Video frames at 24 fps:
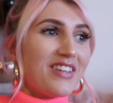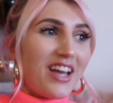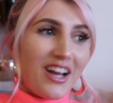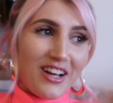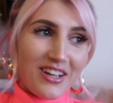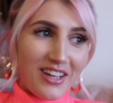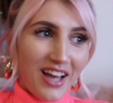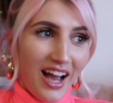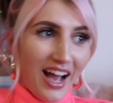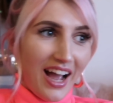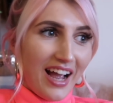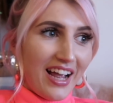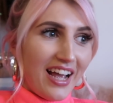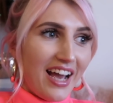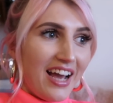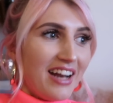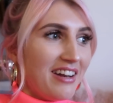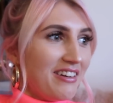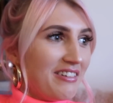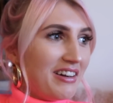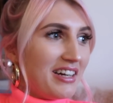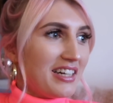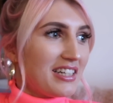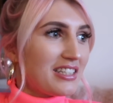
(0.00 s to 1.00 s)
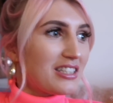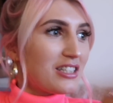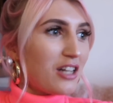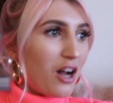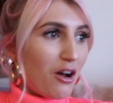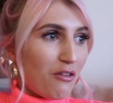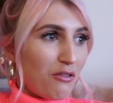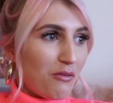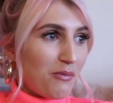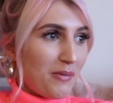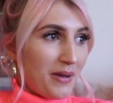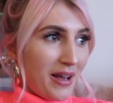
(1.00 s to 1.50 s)
Okay, anyway, let's
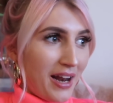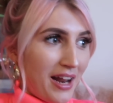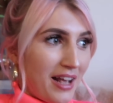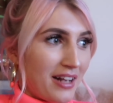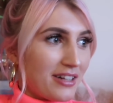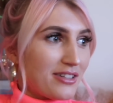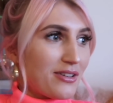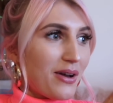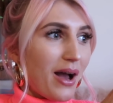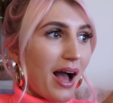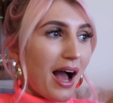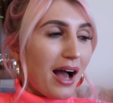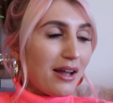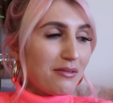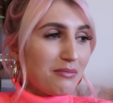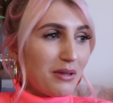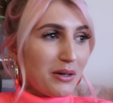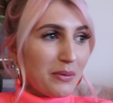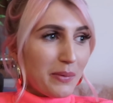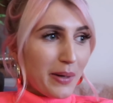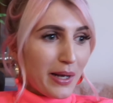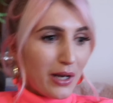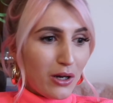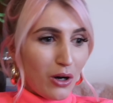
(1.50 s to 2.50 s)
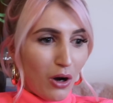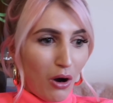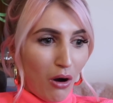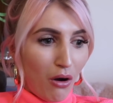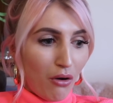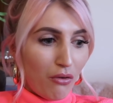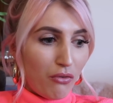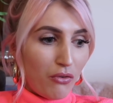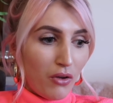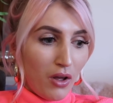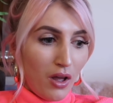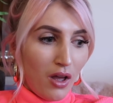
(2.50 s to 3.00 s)
start from the beginning. So I had my week
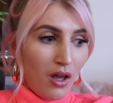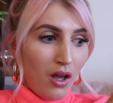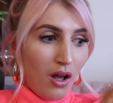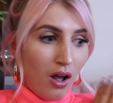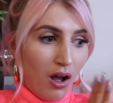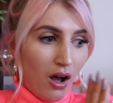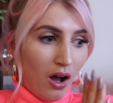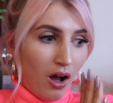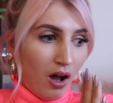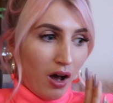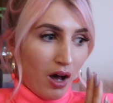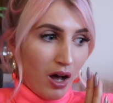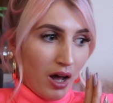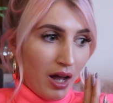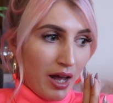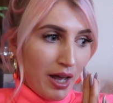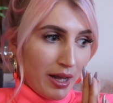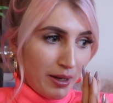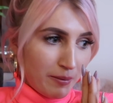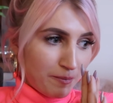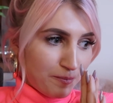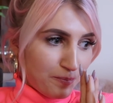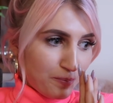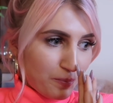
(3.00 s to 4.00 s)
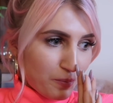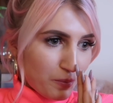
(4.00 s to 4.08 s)
off. I